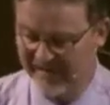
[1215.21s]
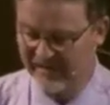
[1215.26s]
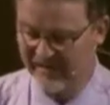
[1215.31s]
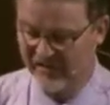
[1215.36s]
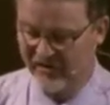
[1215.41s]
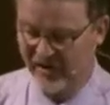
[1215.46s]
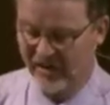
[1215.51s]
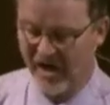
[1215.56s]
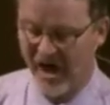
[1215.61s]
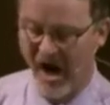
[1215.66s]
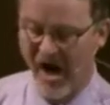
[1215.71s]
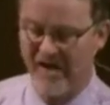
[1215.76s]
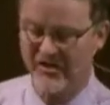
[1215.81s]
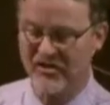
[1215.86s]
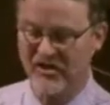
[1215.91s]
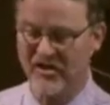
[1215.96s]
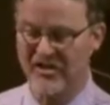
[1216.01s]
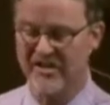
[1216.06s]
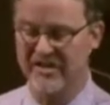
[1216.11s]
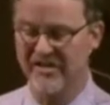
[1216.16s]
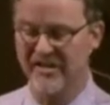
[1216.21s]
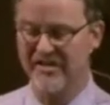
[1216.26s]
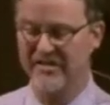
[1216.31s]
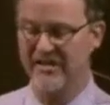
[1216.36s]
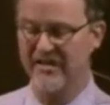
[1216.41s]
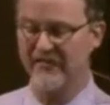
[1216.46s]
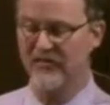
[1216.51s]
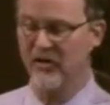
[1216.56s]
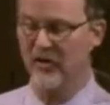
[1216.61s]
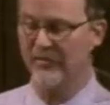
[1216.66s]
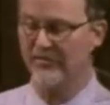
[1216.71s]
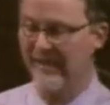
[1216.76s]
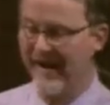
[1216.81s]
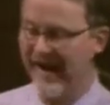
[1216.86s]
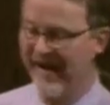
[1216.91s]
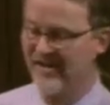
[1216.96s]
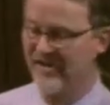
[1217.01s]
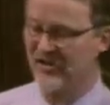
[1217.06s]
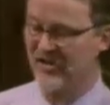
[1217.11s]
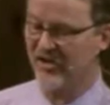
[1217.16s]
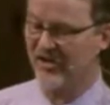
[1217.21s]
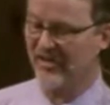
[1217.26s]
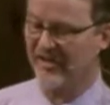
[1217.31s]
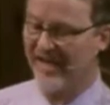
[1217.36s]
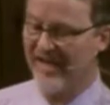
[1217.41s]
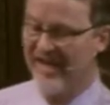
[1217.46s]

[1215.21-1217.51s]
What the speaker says: into the consciousness of your patient